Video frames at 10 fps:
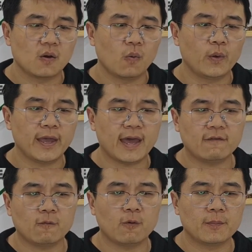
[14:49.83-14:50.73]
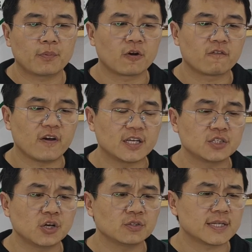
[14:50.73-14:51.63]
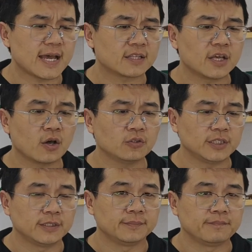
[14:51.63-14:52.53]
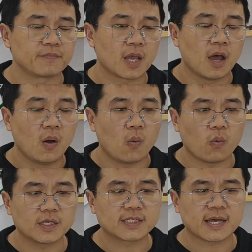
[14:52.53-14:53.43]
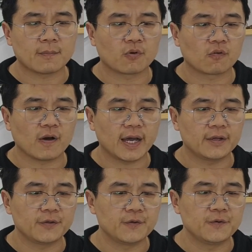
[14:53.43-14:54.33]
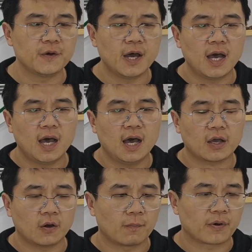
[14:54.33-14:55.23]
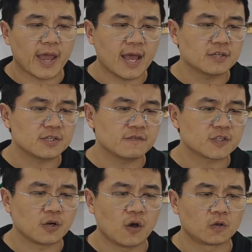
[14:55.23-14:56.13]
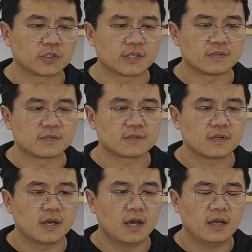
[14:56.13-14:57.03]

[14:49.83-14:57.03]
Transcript: we have one professional technical team which can provide you comprehensive solutions.